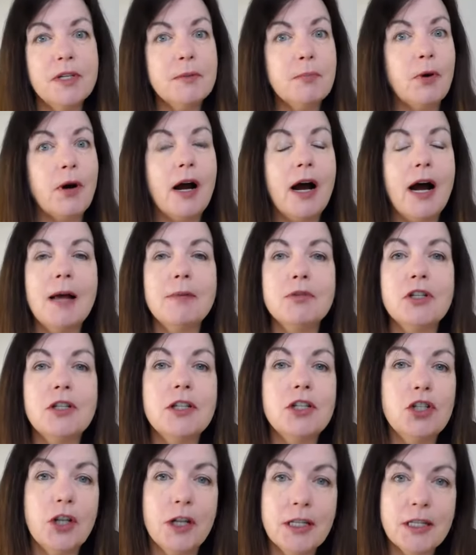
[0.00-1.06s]
perhaps with the
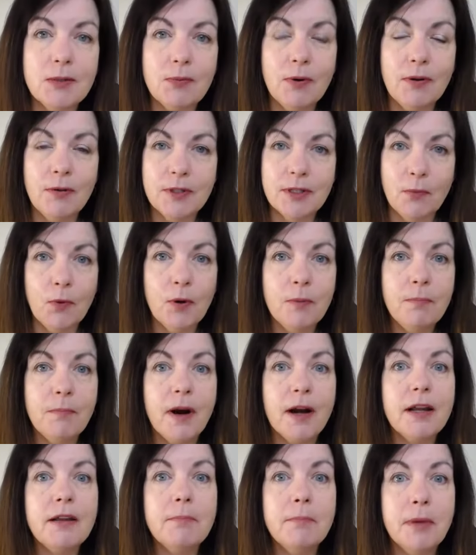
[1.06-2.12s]
chance where someone
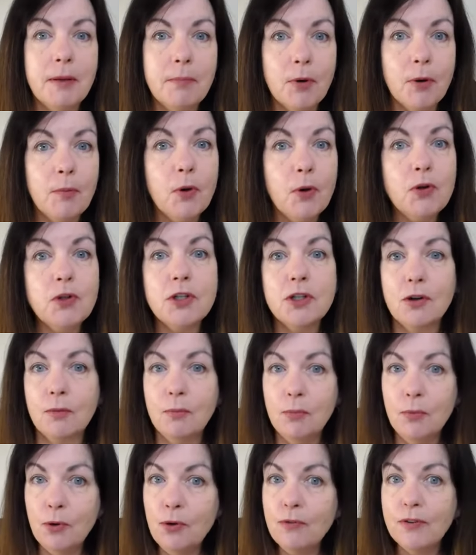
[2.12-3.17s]
might be promoted or
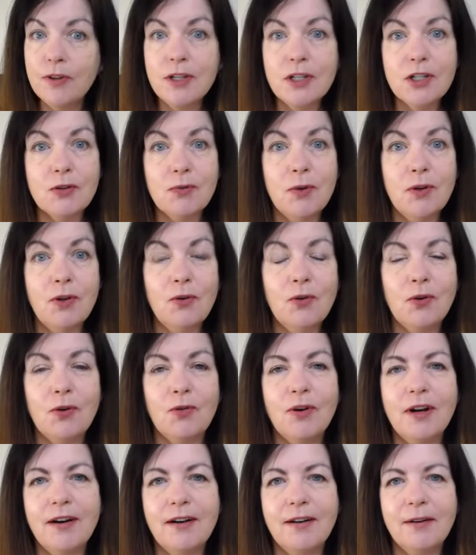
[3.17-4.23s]
move into a new
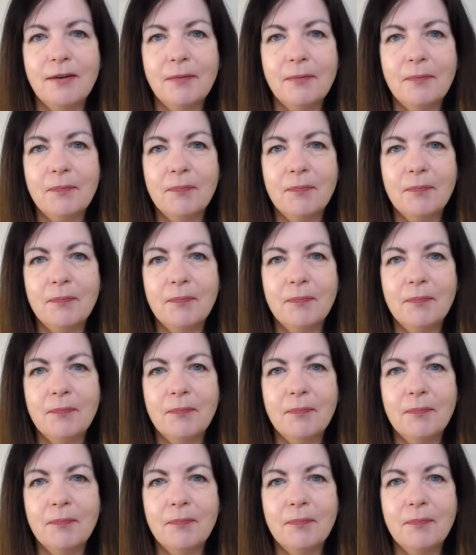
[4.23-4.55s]
career.